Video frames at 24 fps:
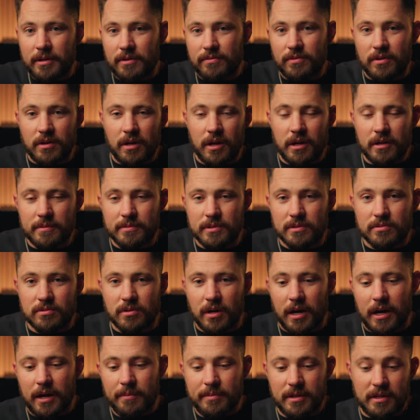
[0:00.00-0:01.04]
If you're not
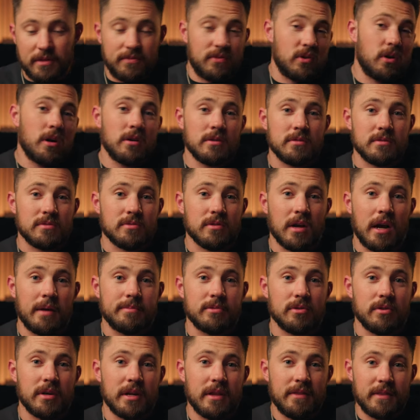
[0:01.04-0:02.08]
subscribed, and if you are
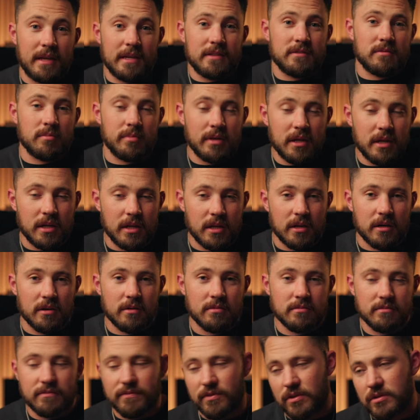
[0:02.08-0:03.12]
subscribed already, thanks for being
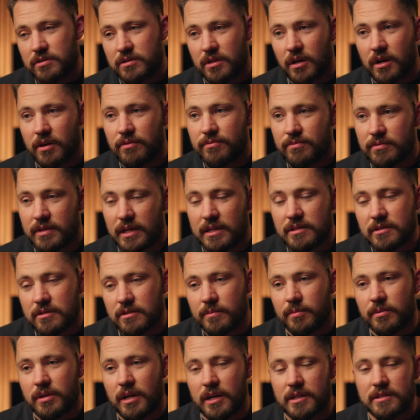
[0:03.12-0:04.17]
here. First off, that's
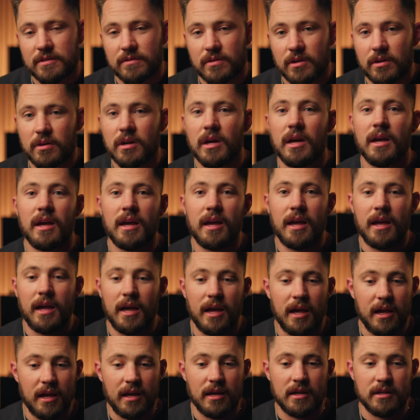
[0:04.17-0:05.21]
super nice of you.
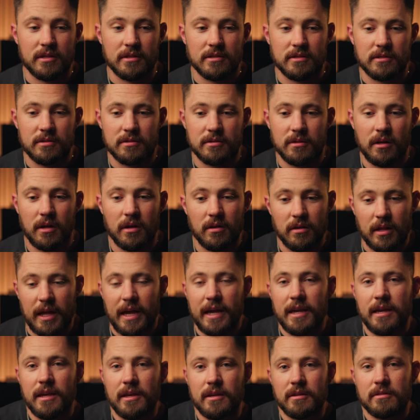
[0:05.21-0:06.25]
And, you know,
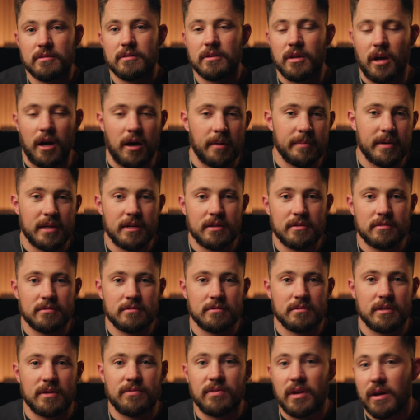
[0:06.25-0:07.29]
like it, comment
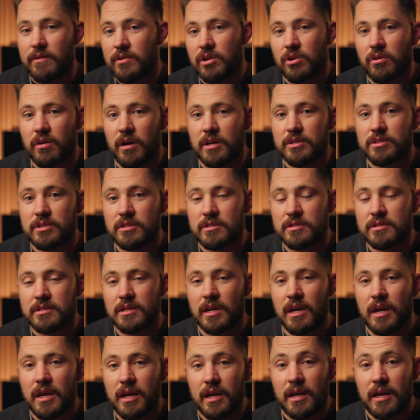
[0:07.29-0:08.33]
if you have any questions.